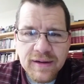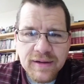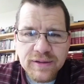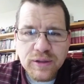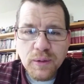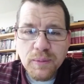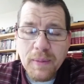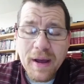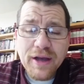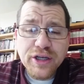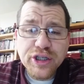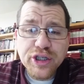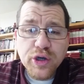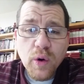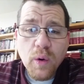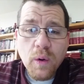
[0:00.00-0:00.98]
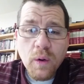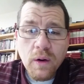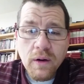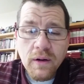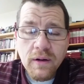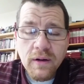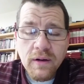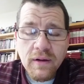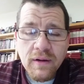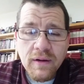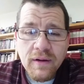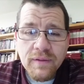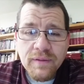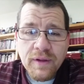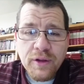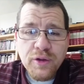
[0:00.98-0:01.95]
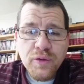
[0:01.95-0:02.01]
So make sure
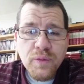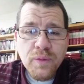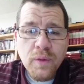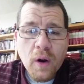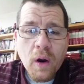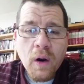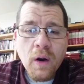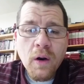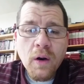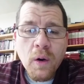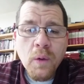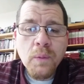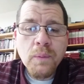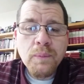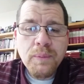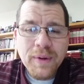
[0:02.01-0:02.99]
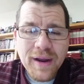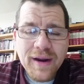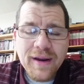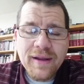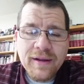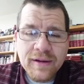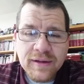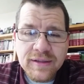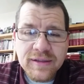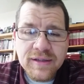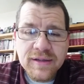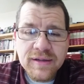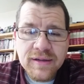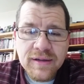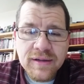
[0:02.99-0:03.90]
that you are obedient